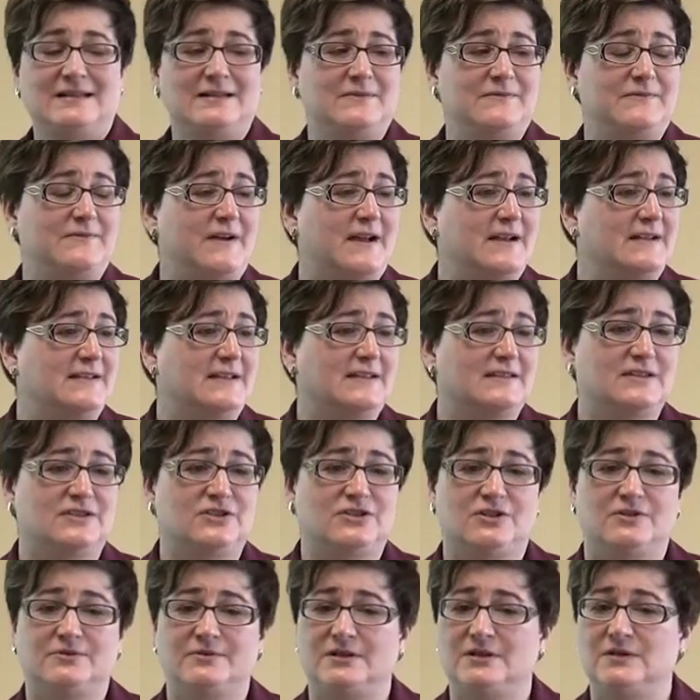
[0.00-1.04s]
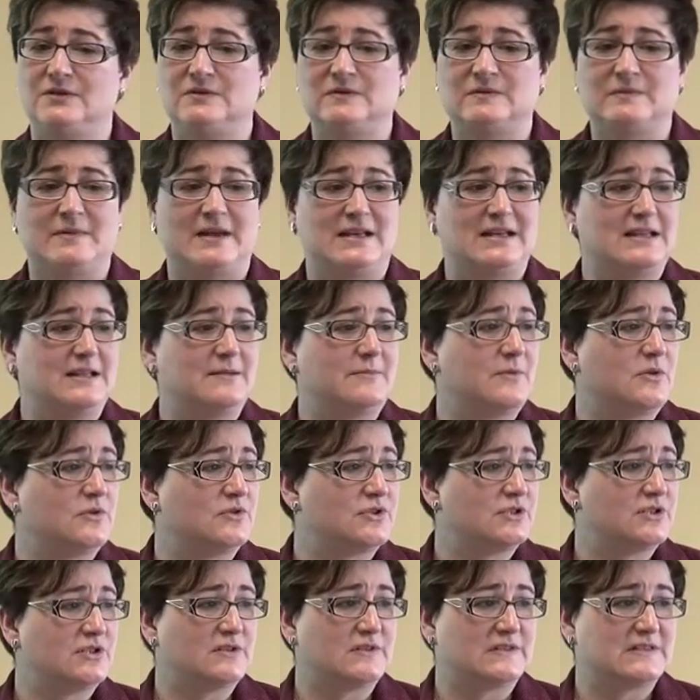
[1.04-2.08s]
didn't find that the children use many
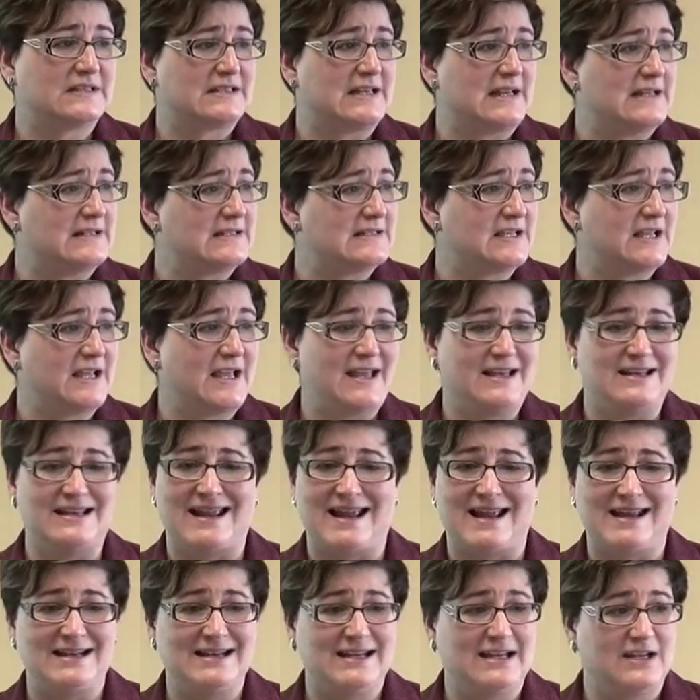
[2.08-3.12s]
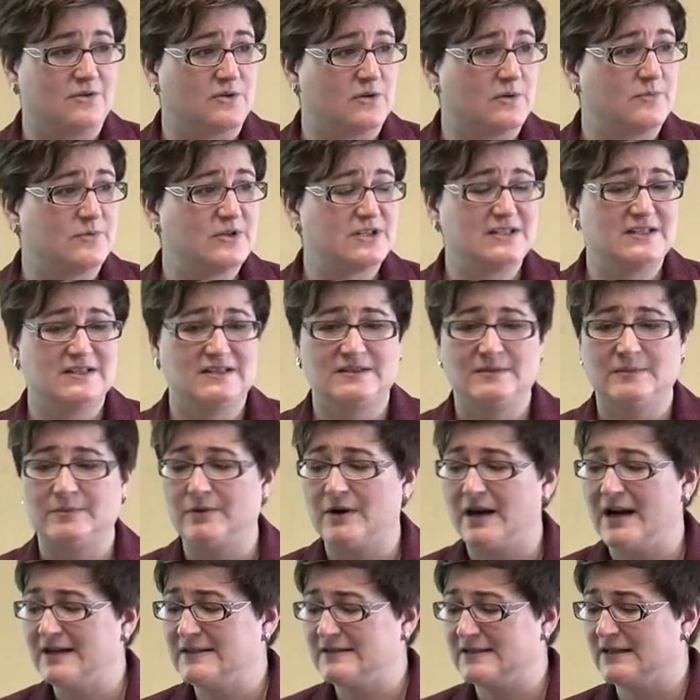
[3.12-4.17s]
emotional states in any group, which is
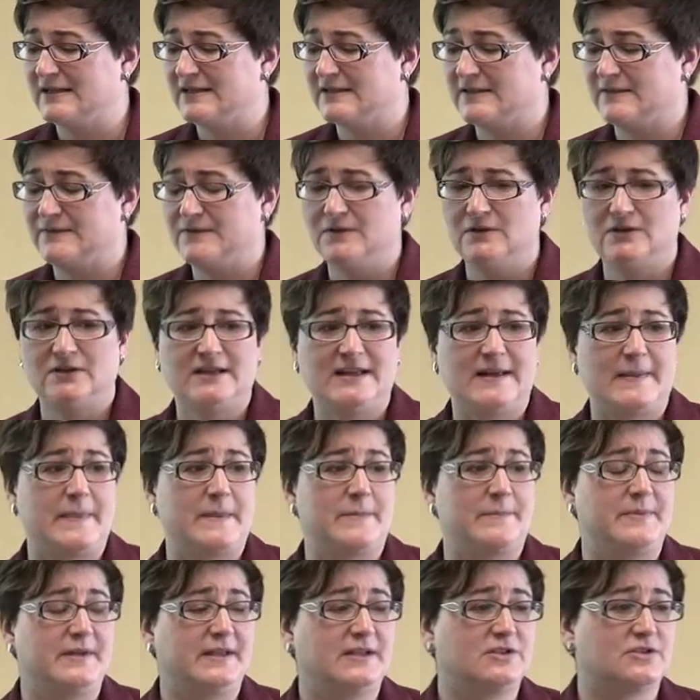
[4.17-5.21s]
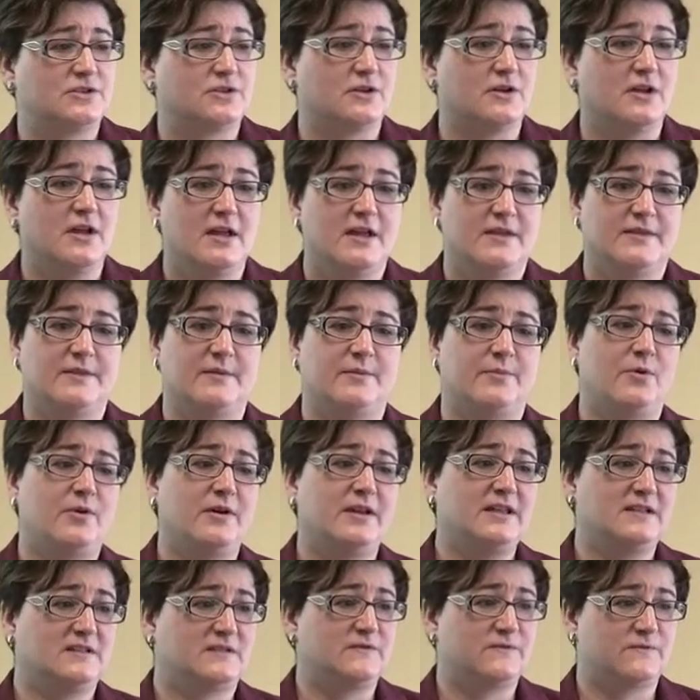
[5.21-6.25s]
surprising because if you look at the picture, the
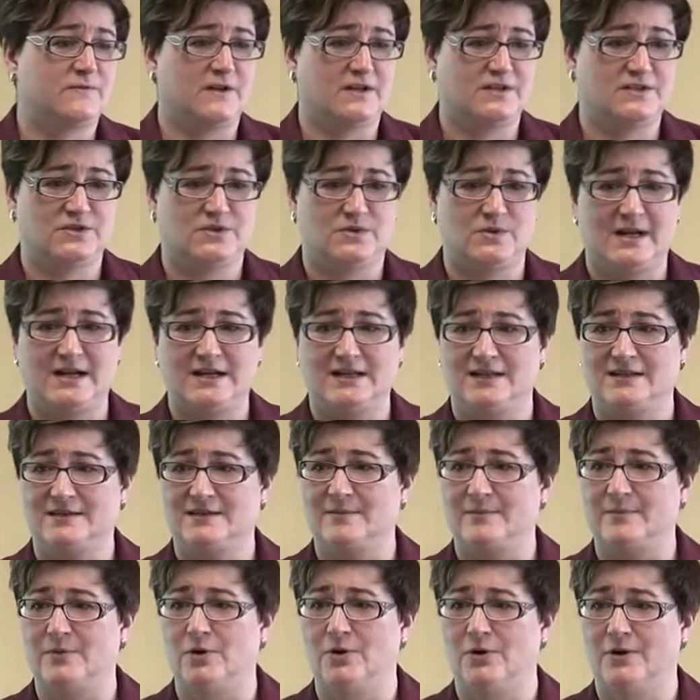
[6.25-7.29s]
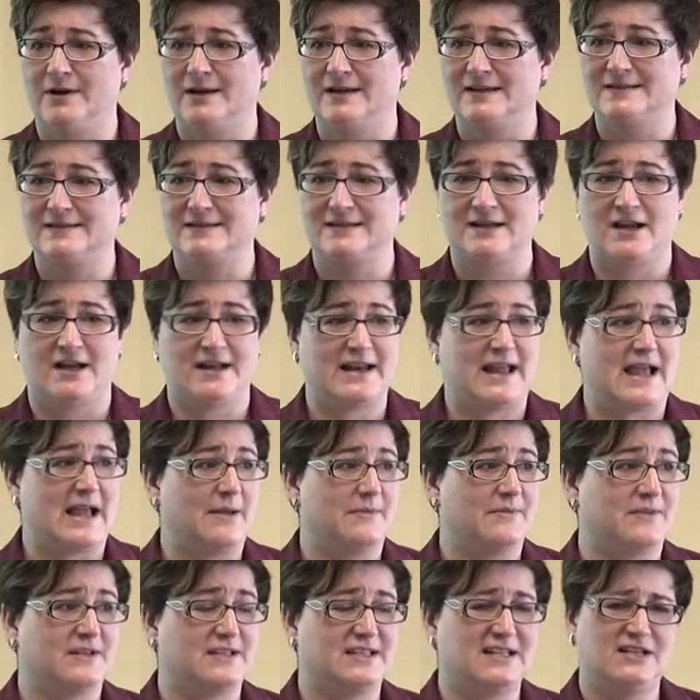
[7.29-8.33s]
boy is frustrated, the boy is not
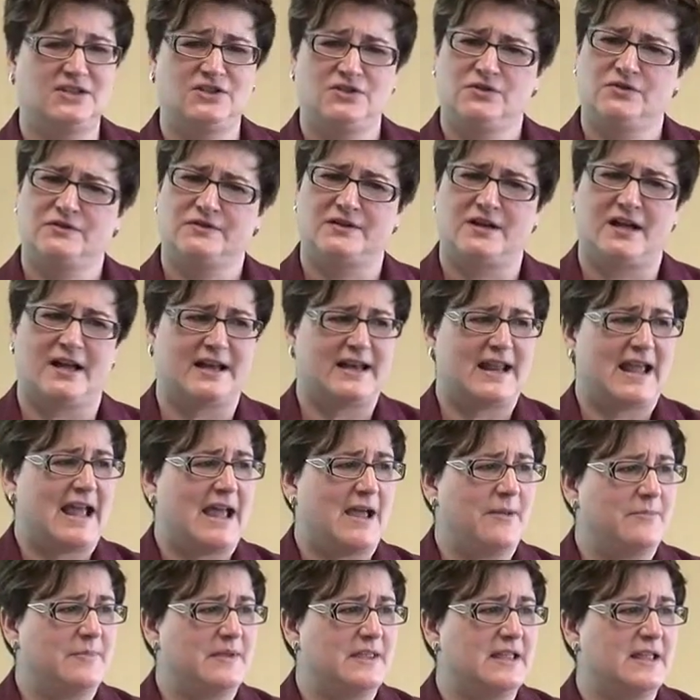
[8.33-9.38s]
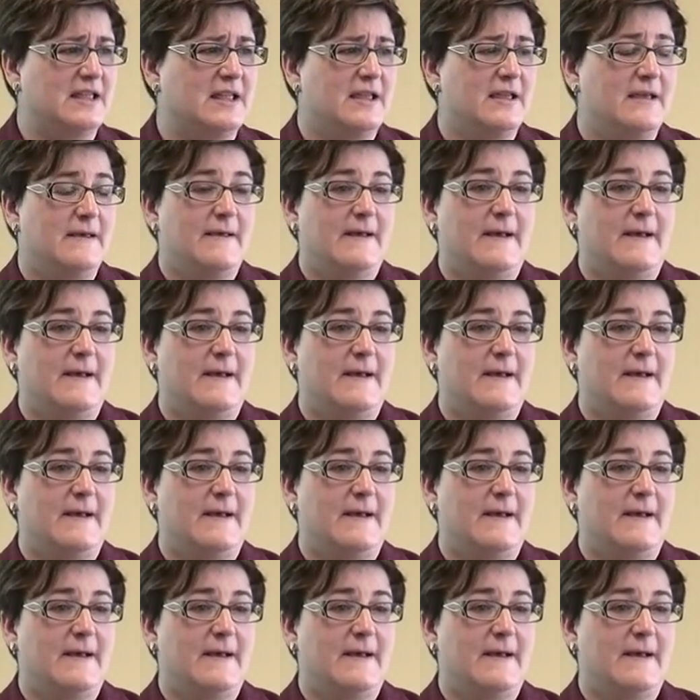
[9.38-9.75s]
ha the teacher is not happy.